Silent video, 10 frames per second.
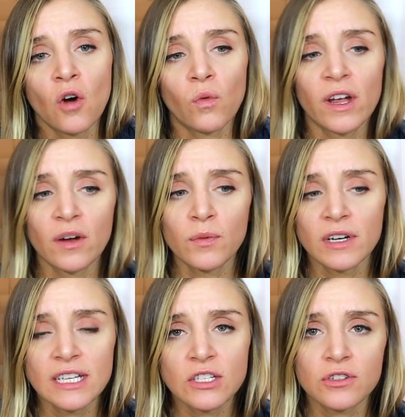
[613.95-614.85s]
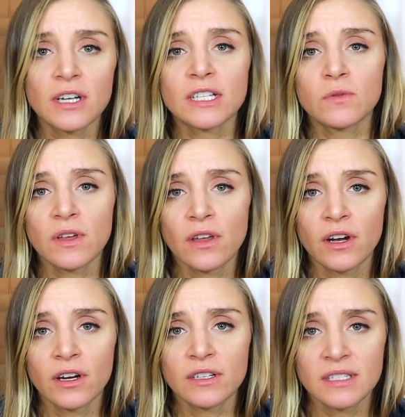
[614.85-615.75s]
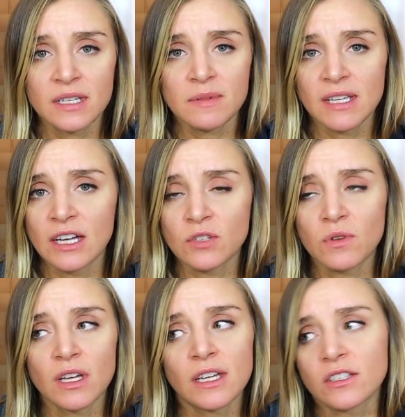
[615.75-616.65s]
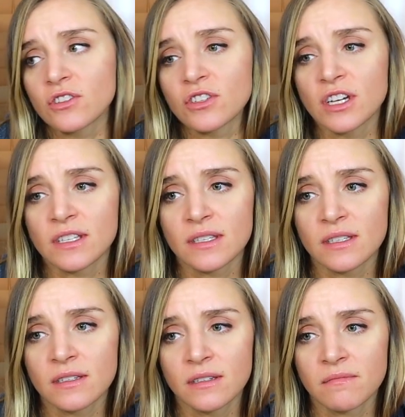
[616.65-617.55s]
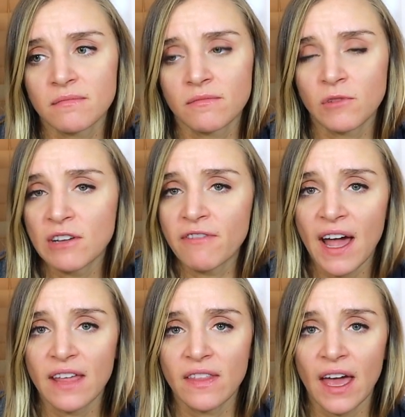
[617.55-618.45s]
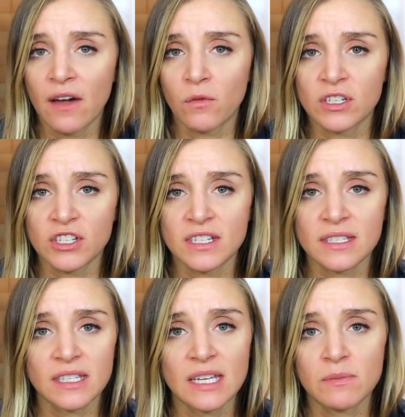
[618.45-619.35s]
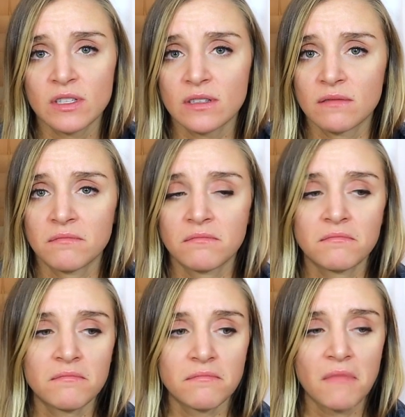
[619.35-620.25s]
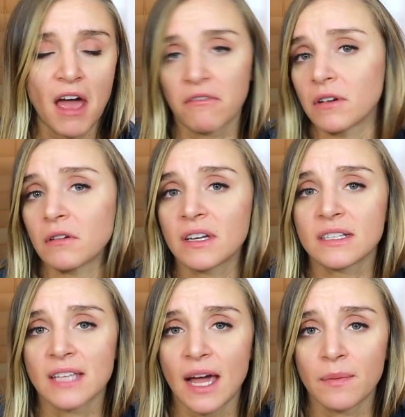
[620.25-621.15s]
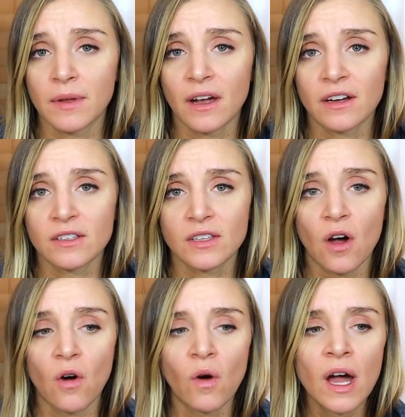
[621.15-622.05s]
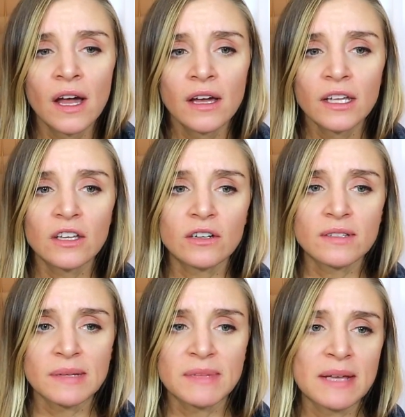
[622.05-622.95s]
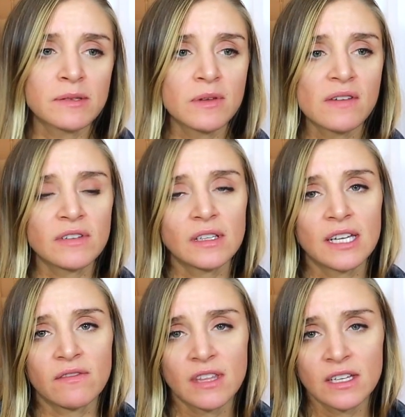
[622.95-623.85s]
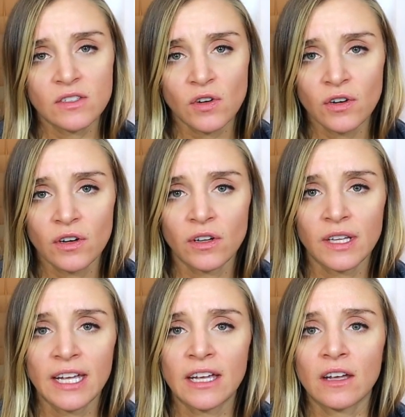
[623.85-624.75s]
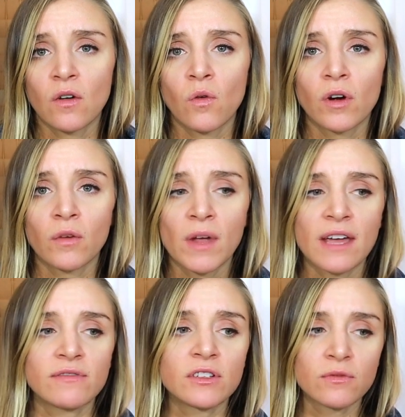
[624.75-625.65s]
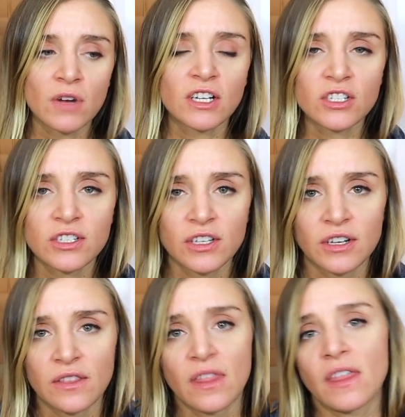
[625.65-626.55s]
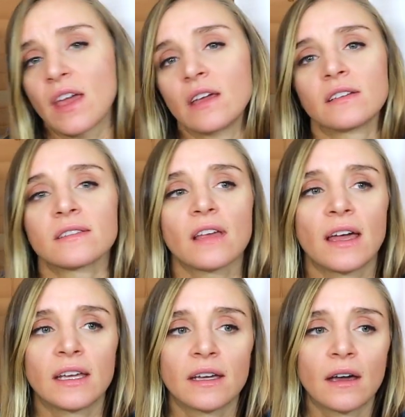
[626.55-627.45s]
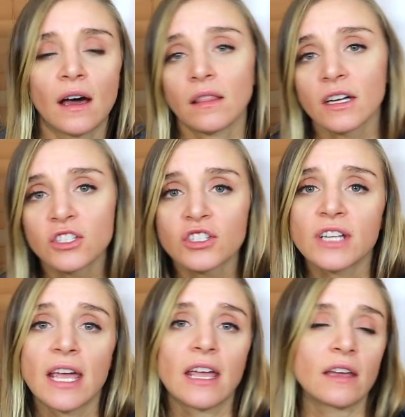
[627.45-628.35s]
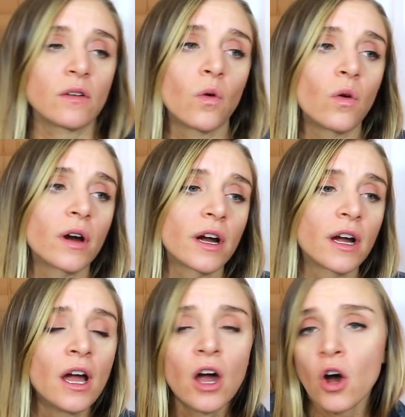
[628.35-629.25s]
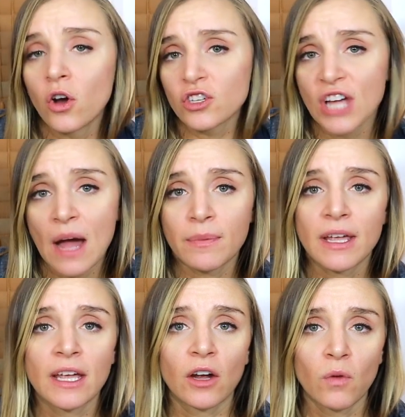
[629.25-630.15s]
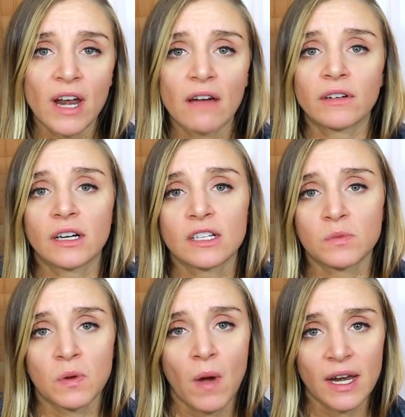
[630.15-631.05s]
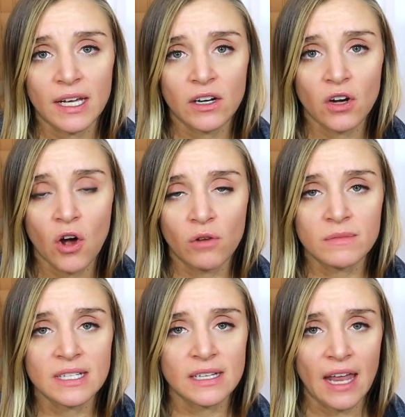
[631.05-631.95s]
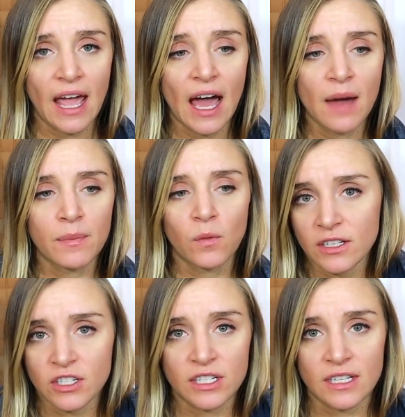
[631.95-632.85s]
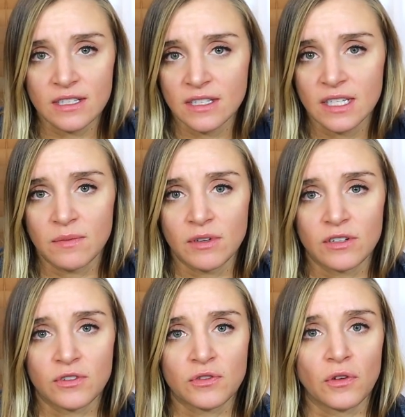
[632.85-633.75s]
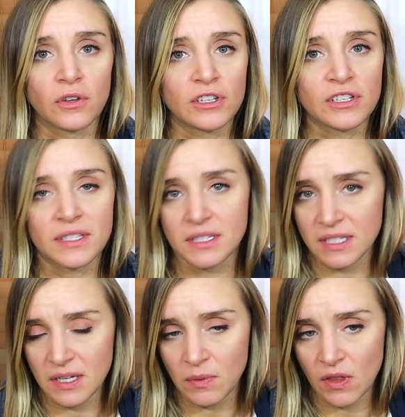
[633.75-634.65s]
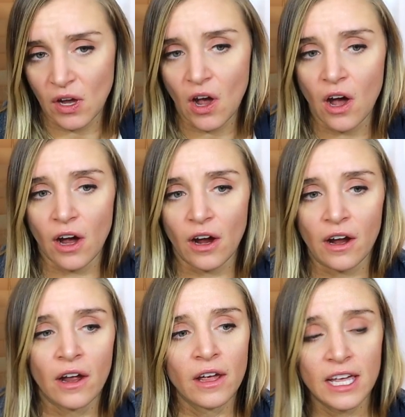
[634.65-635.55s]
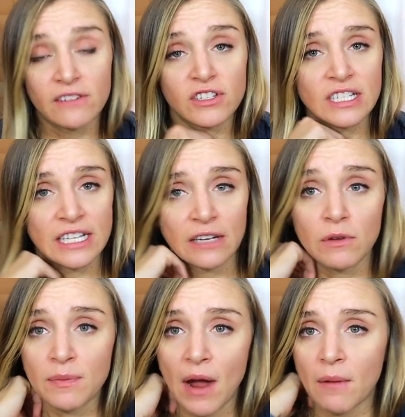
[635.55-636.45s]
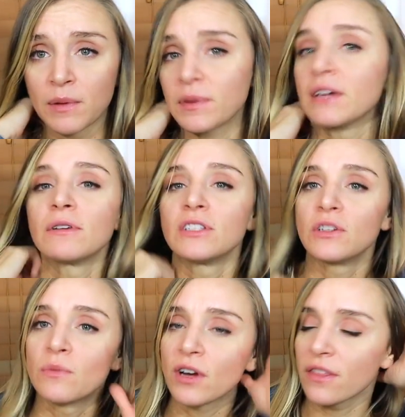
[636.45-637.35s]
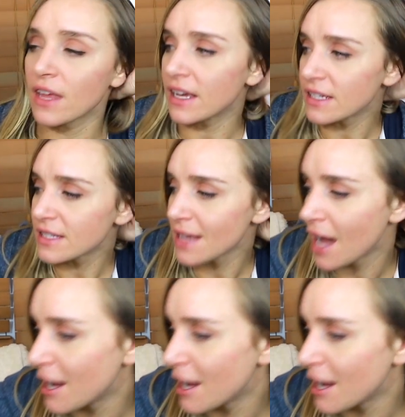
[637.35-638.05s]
We're pretty strict with her sleep schedule. It's just, we find that when she sleeps, everyone is happier. So, you know, sometimes we have to leave things early, or we have to rush certain things like a lunch date or shopping or whatever, because we want to get her home to nap. She doesn't sleep in her stroller. She doesn't sleep in the car. If she did, we probably would do more things.